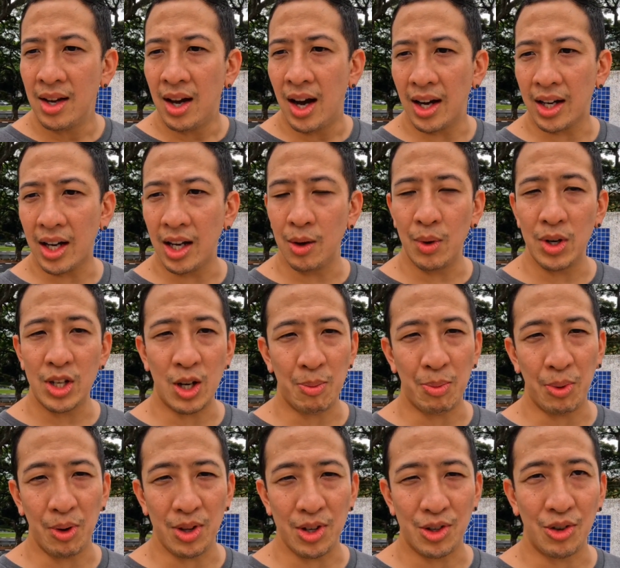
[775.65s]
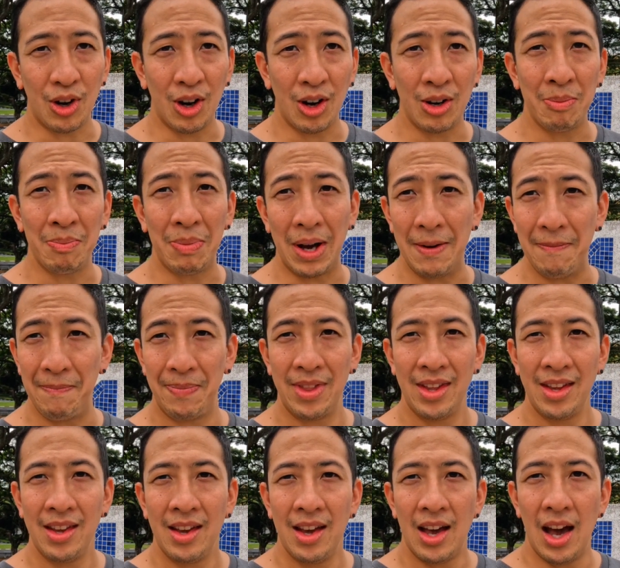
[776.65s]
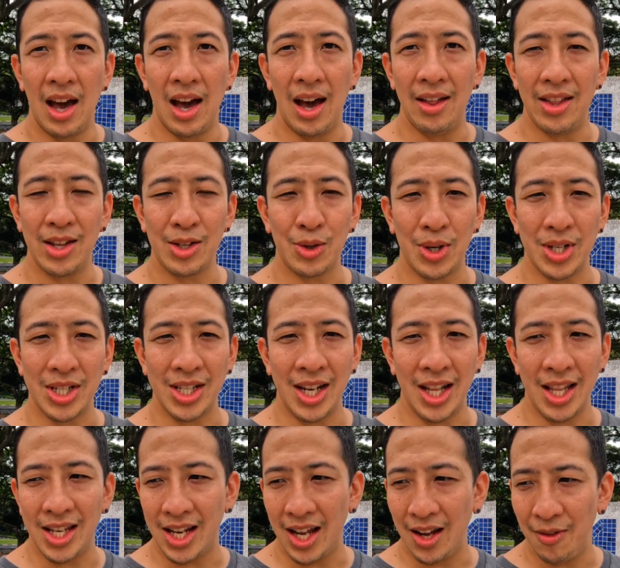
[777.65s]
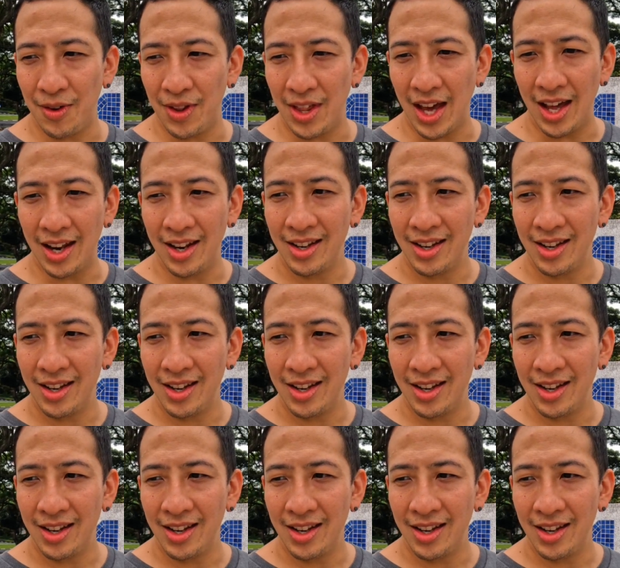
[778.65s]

I kind of wish I brought the drone, but there's always another day for that.